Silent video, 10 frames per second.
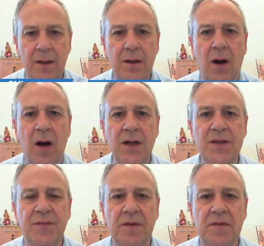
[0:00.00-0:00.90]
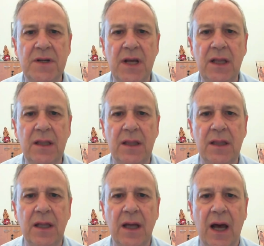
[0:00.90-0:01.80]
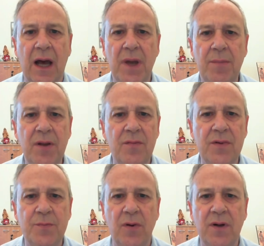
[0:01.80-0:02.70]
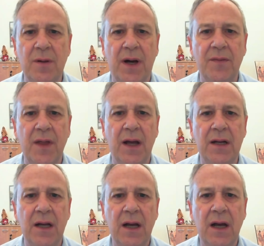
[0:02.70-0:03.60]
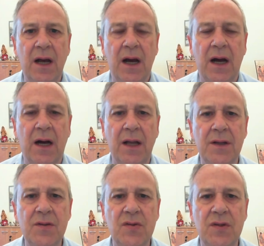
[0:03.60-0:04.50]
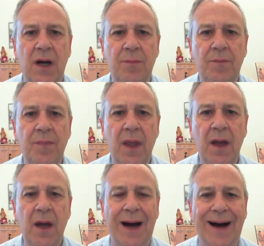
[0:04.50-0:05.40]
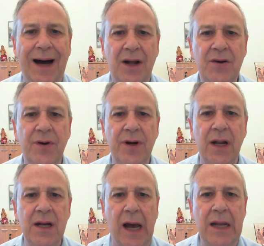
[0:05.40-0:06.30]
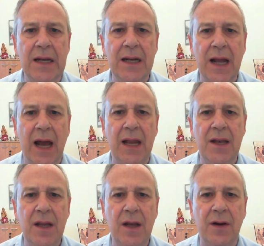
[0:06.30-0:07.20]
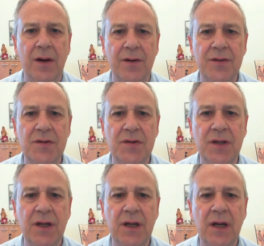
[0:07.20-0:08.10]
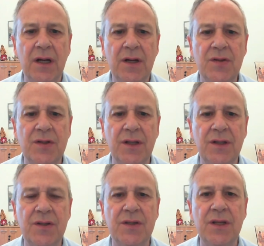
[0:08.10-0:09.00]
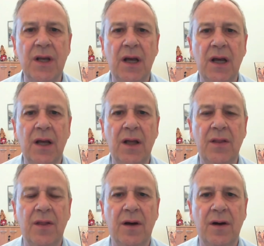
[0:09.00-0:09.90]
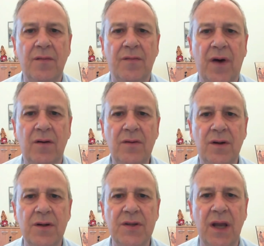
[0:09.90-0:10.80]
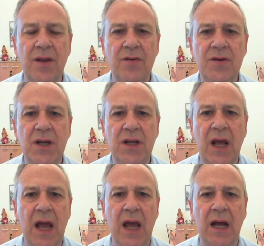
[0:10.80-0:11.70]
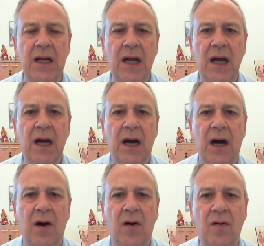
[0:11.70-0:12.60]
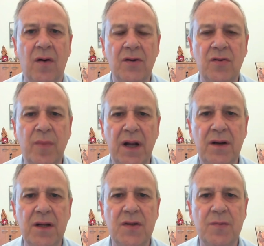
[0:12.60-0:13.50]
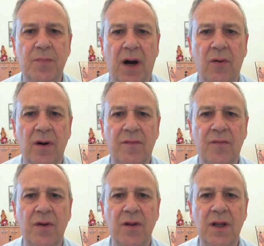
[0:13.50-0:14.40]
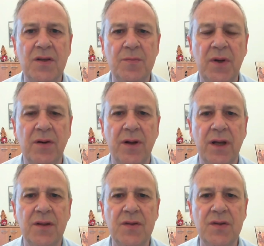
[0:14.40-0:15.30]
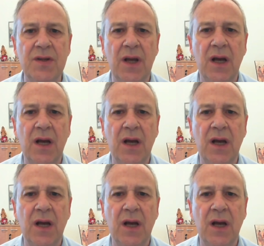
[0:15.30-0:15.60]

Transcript: August 15th, maybe you spoke about that, is 199 years since the founder, St. Eugene, had a tremendous, powerful experience,